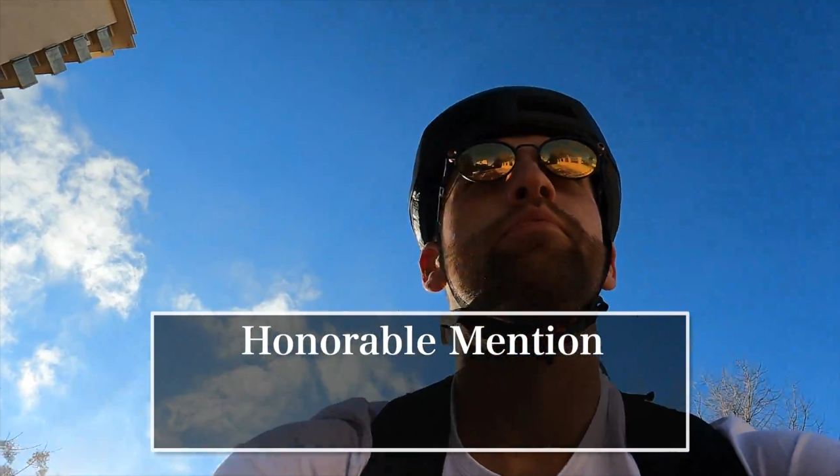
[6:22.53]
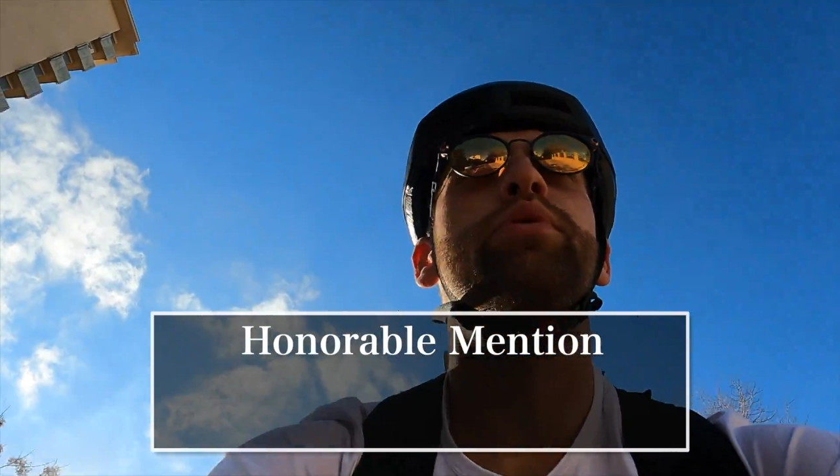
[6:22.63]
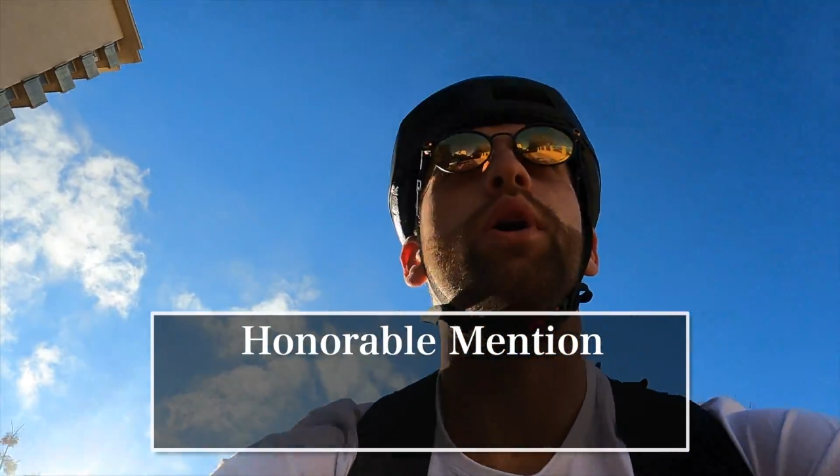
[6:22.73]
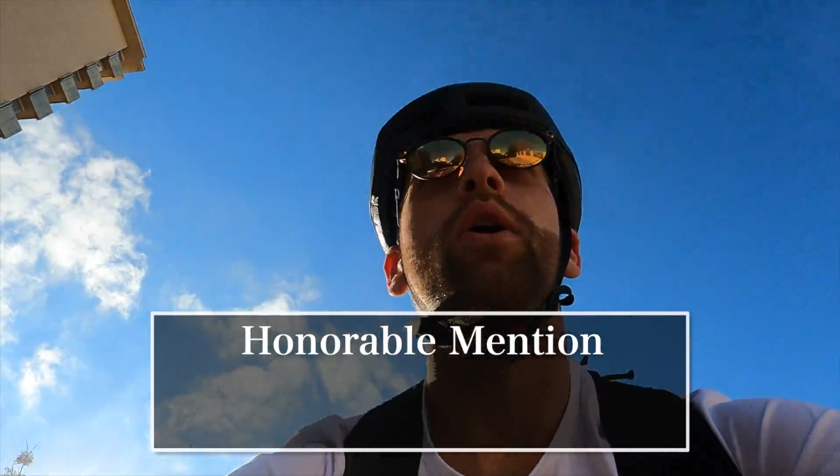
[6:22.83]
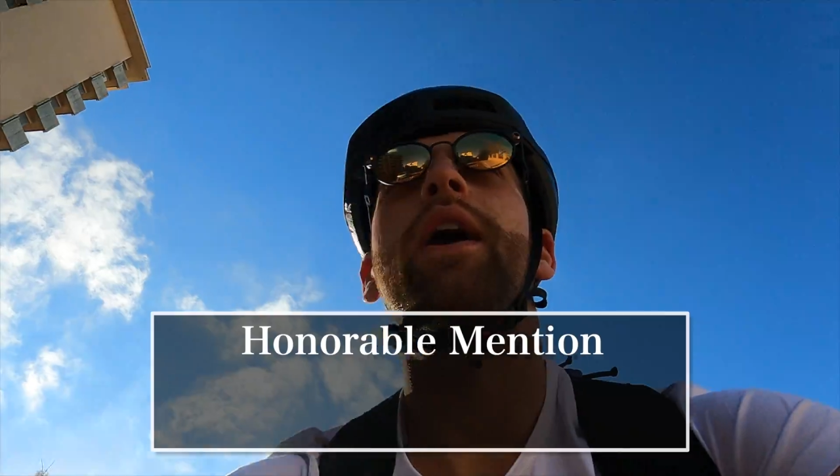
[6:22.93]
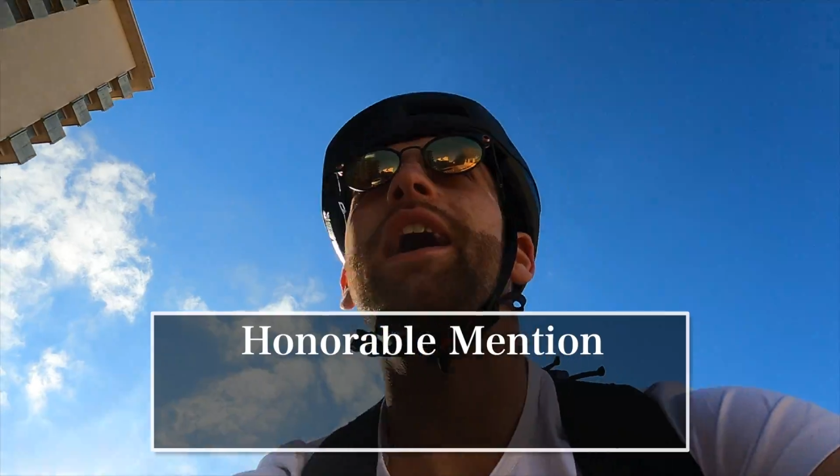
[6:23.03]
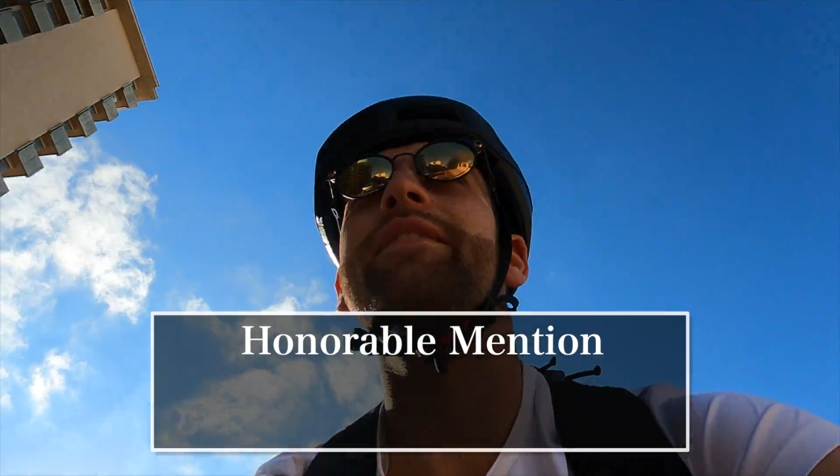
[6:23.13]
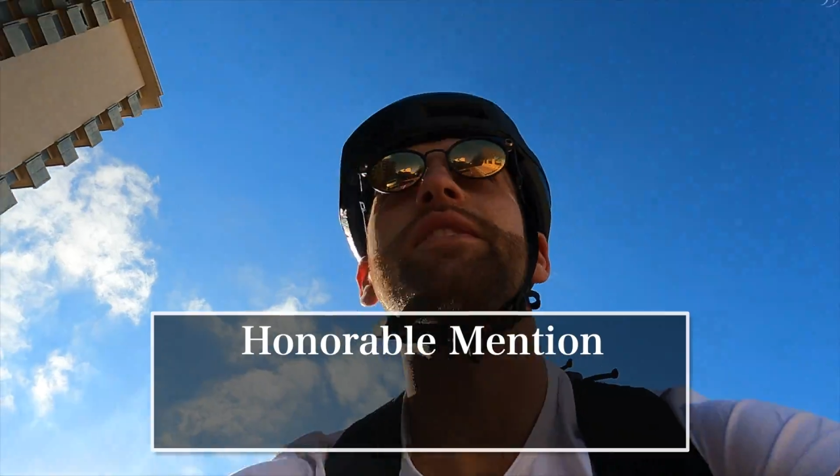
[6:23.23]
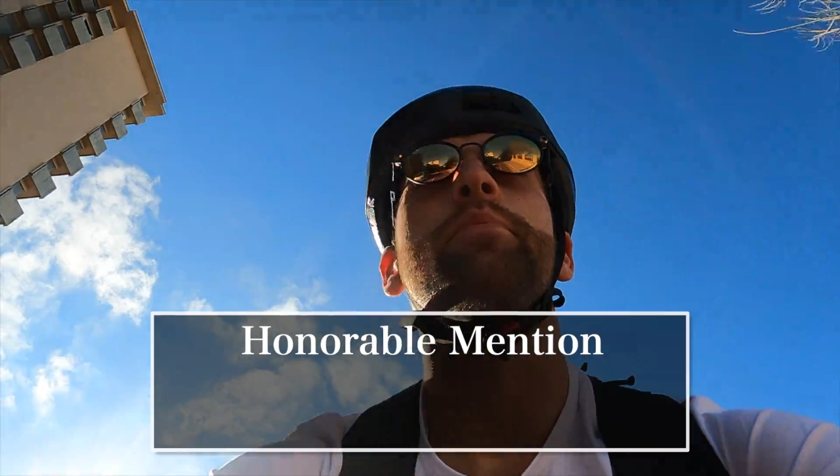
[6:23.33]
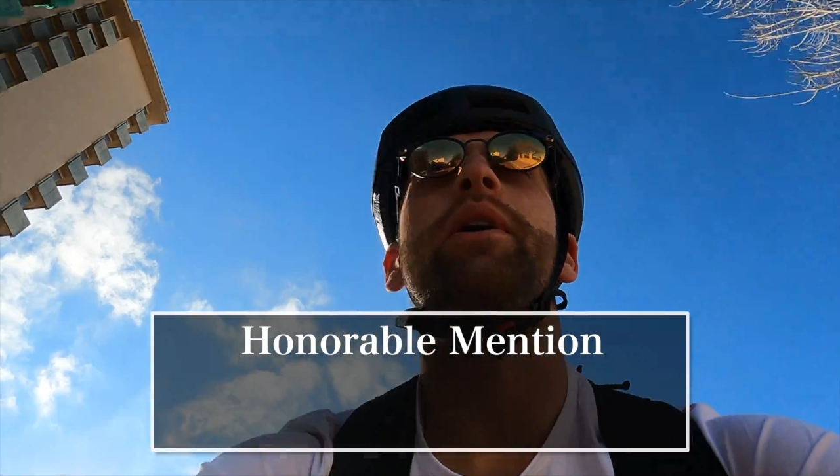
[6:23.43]
pro I
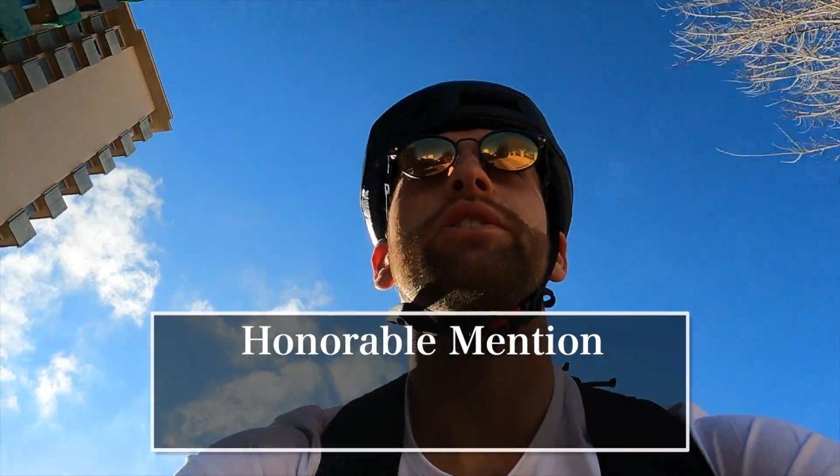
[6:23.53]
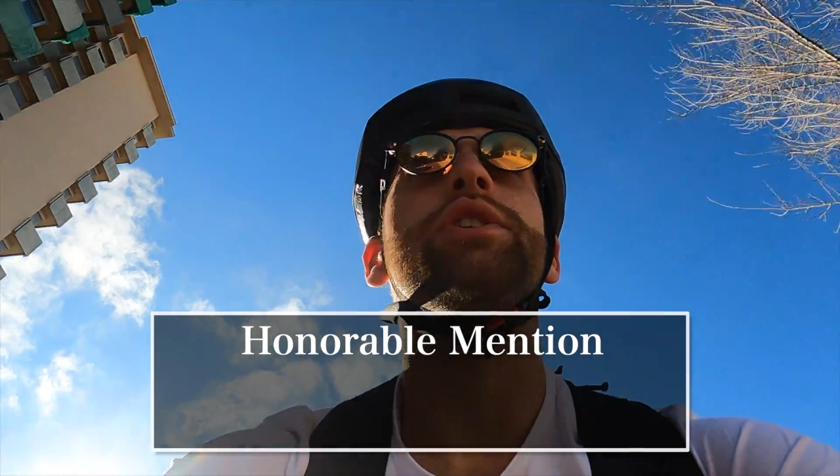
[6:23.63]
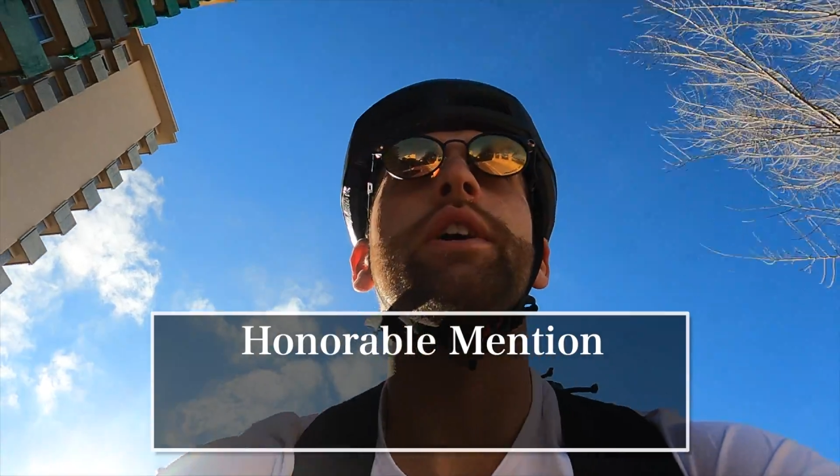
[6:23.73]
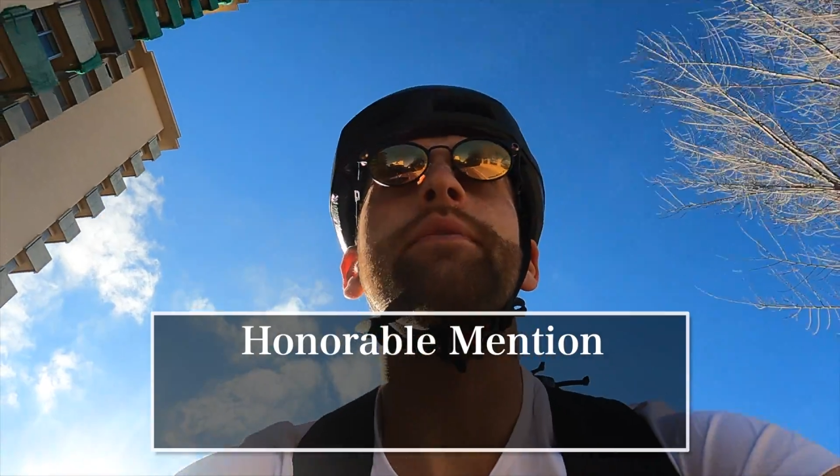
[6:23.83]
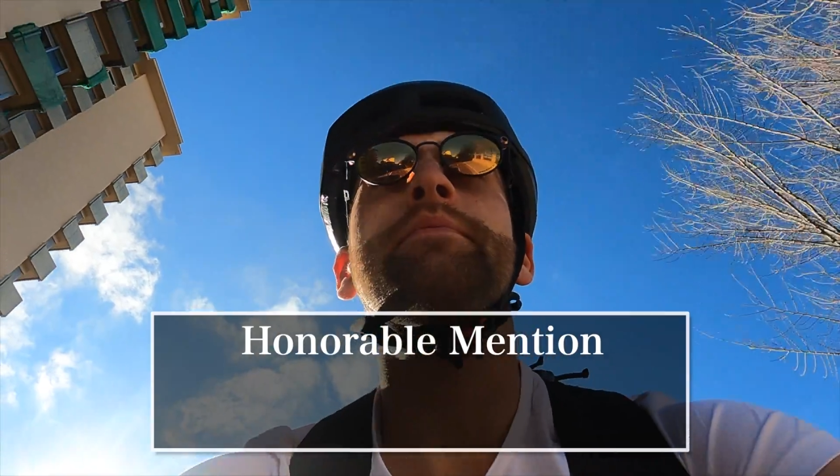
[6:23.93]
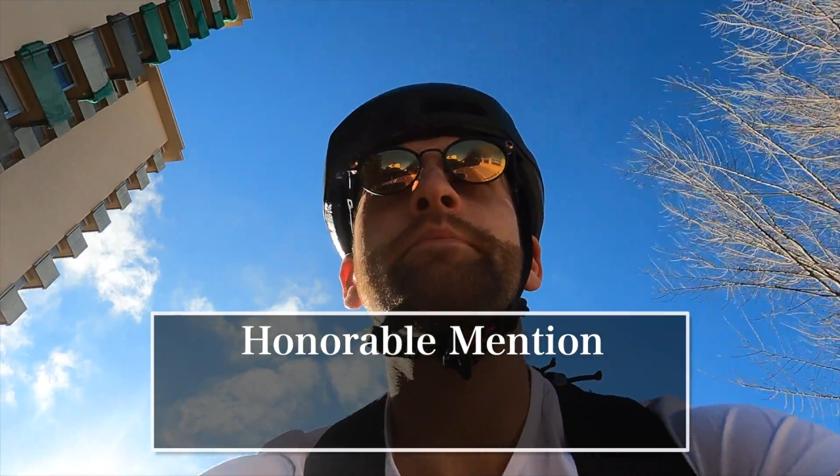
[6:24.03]
have to mention,